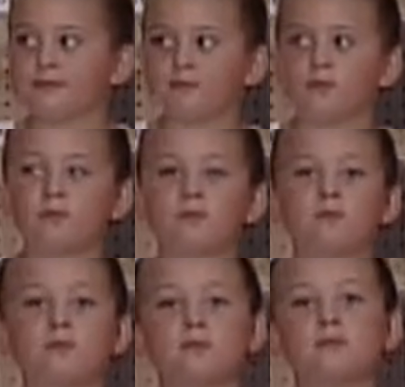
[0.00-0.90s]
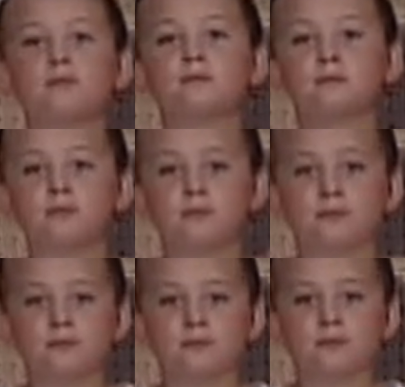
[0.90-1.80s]

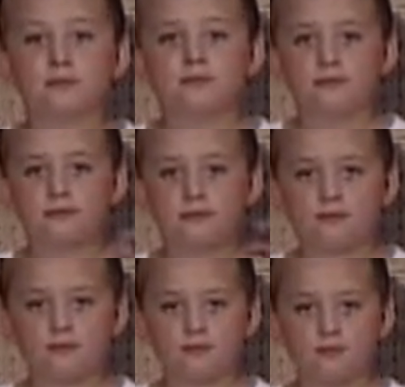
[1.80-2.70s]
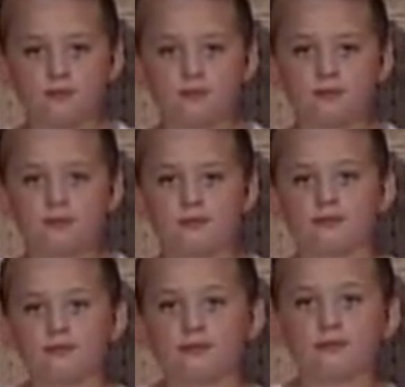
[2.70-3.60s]

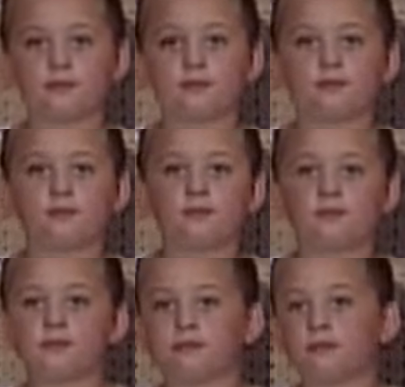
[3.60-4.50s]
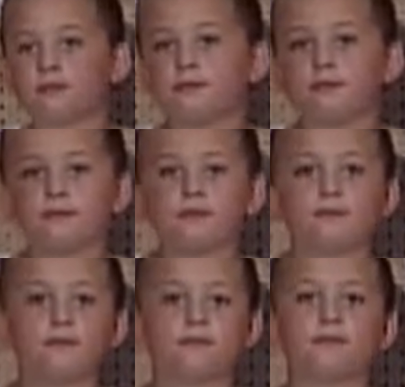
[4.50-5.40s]

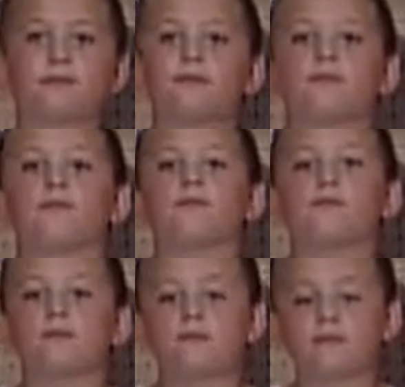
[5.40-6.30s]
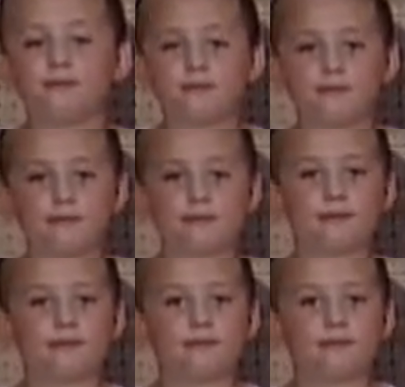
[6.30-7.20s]

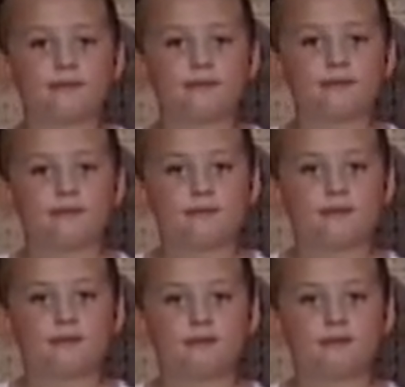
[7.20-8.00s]
This person isn't speaking.